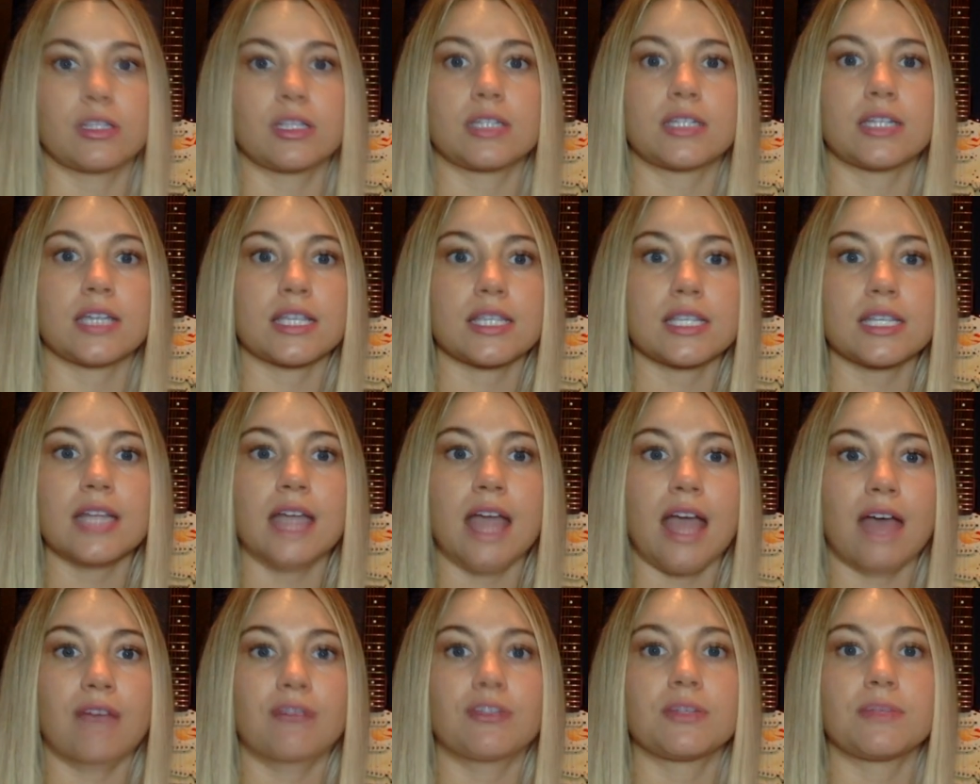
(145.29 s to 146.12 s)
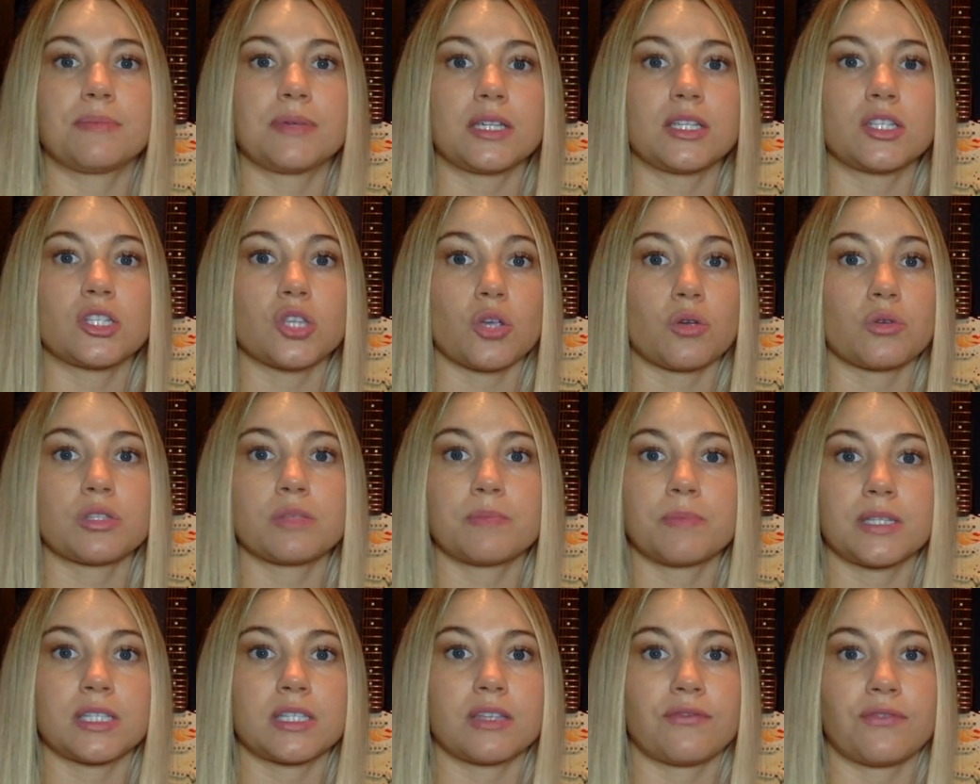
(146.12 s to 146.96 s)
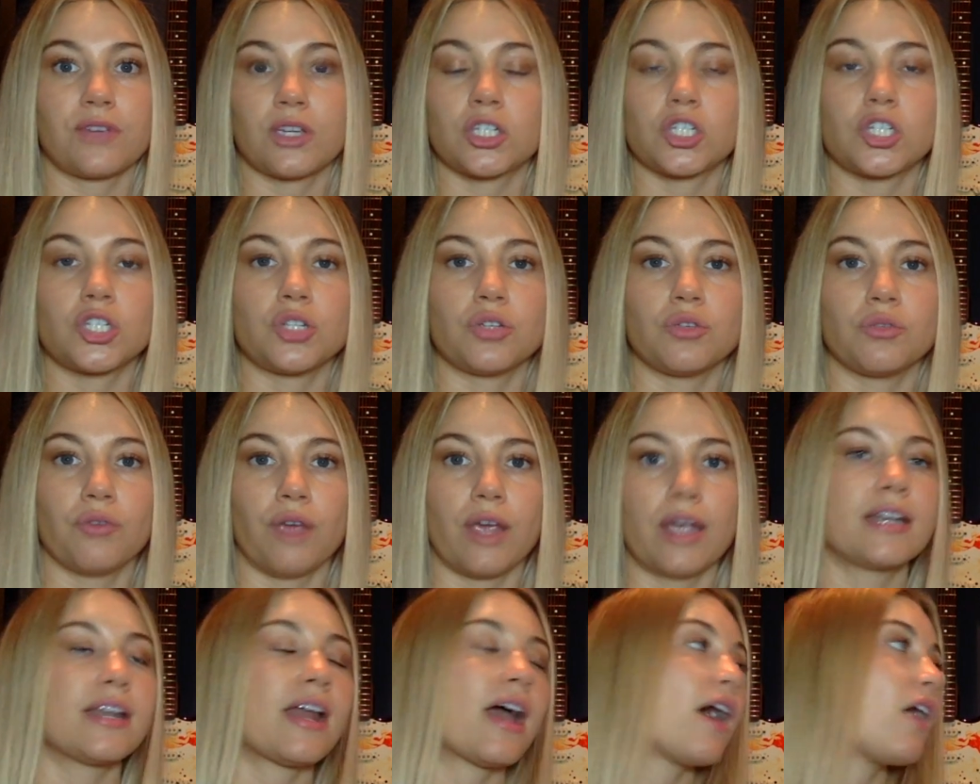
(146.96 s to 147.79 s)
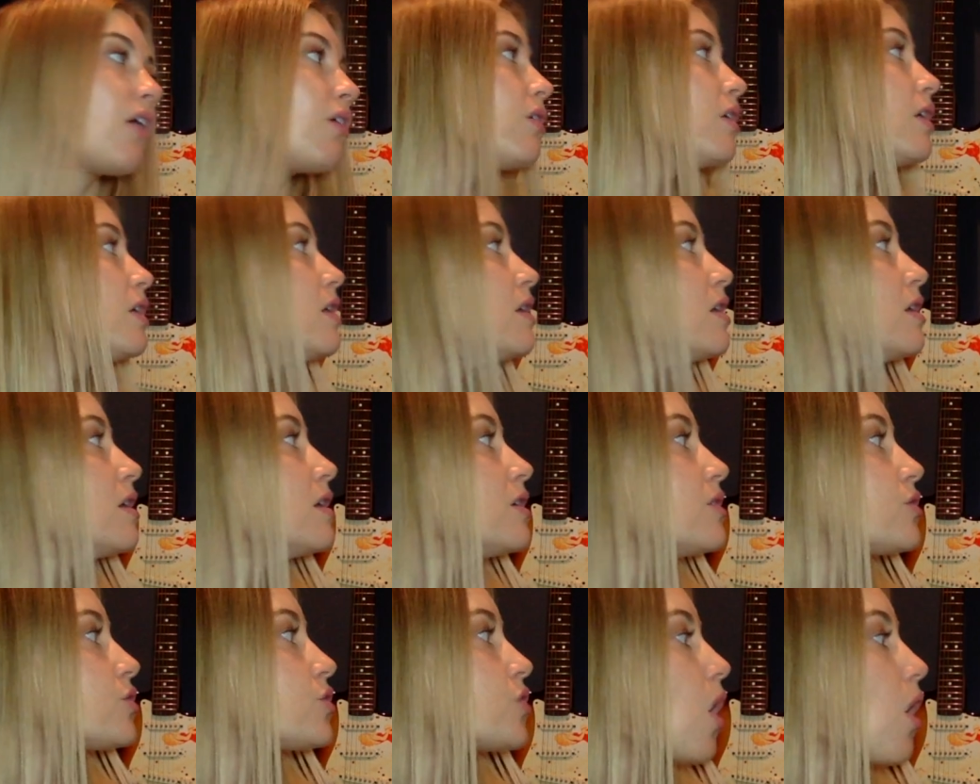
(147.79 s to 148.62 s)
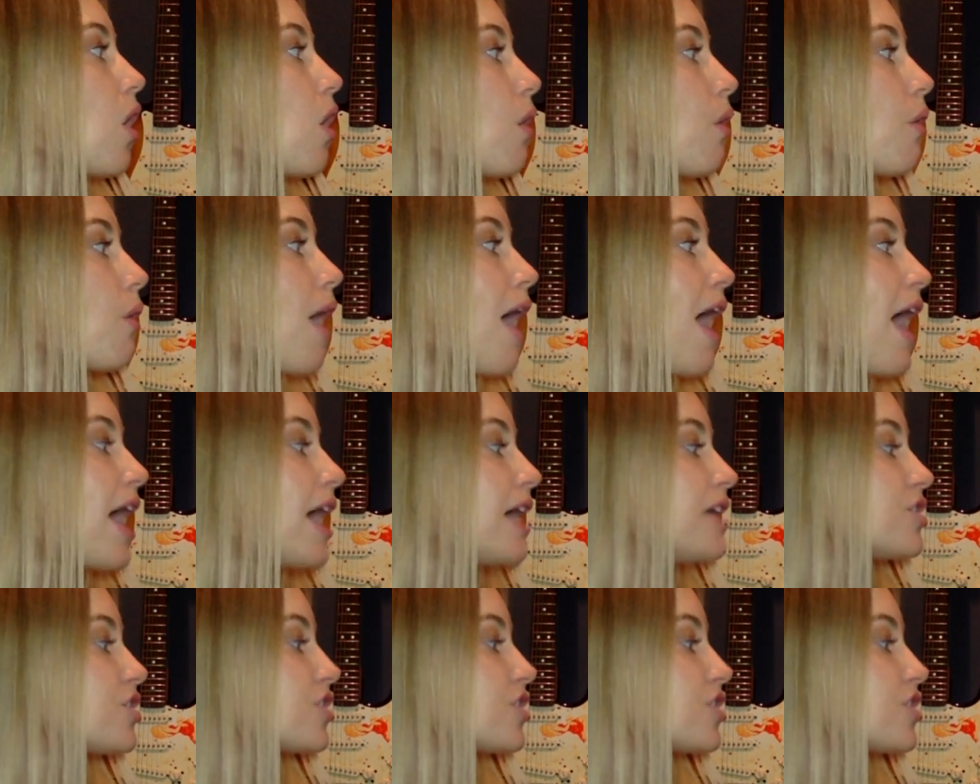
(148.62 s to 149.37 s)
It doesn't have to be so specific to you right now. So I